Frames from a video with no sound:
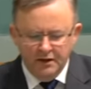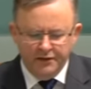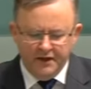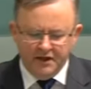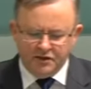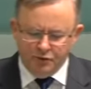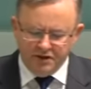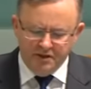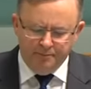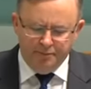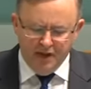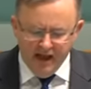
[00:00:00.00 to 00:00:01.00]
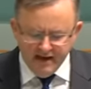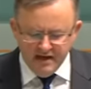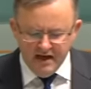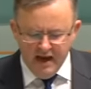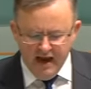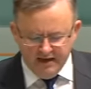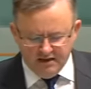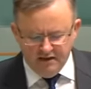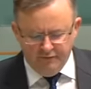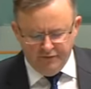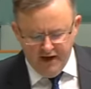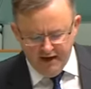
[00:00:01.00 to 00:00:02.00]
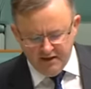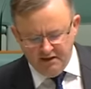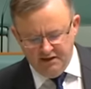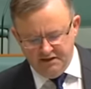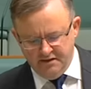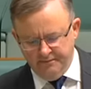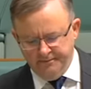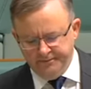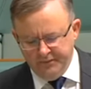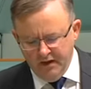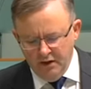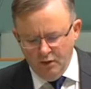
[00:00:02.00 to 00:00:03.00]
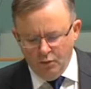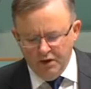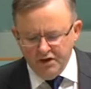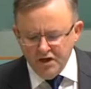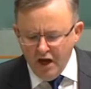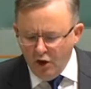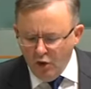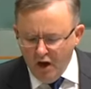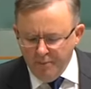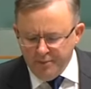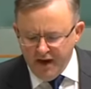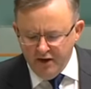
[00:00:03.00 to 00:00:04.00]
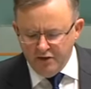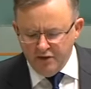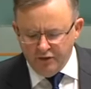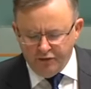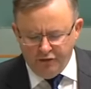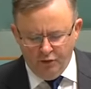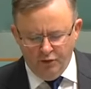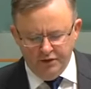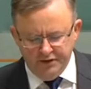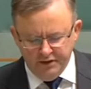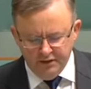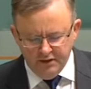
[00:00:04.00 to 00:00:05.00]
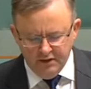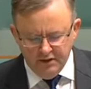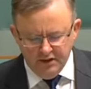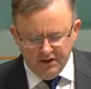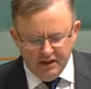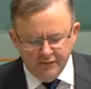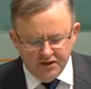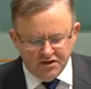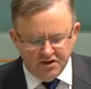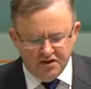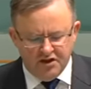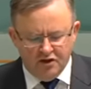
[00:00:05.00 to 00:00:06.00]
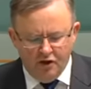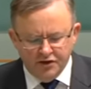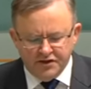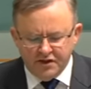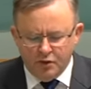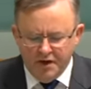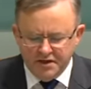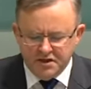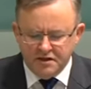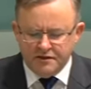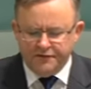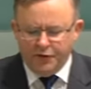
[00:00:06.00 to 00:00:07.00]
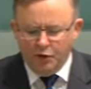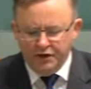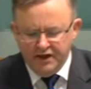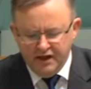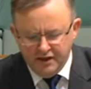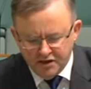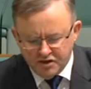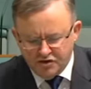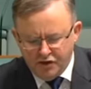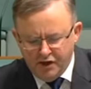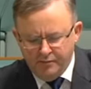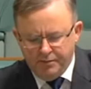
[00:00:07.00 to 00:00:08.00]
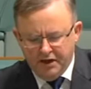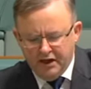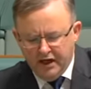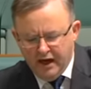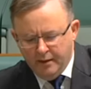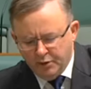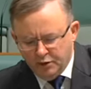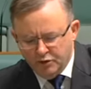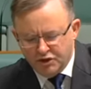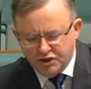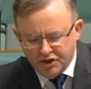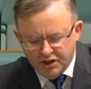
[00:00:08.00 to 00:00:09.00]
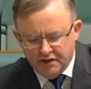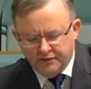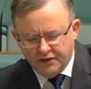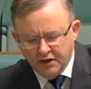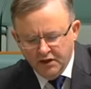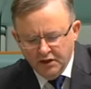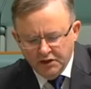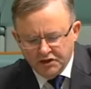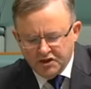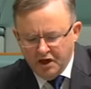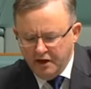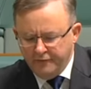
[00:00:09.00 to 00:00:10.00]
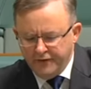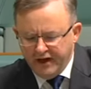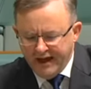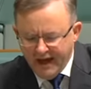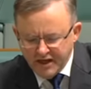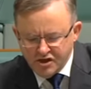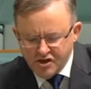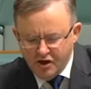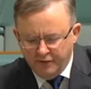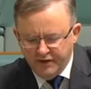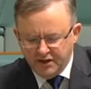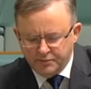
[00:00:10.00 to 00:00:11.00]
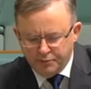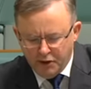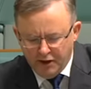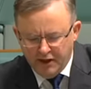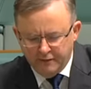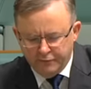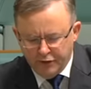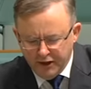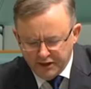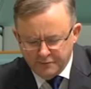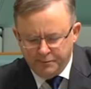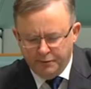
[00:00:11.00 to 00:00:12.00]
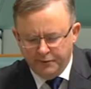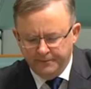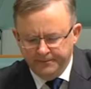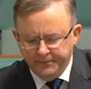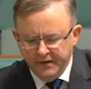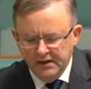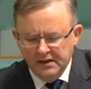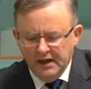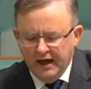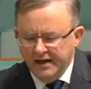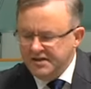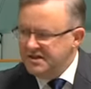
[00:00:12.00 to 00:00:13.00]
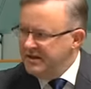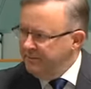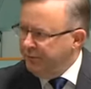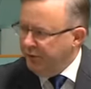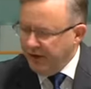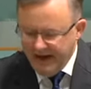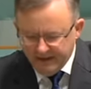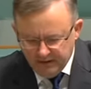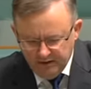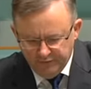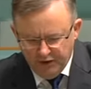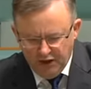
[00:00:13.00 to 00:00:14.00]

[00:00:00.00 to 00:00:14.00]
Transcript: This was a blatant act of vandalism with no apparent thought given to the consequences for the industry being able to achieve certification of its product for export, a simple act of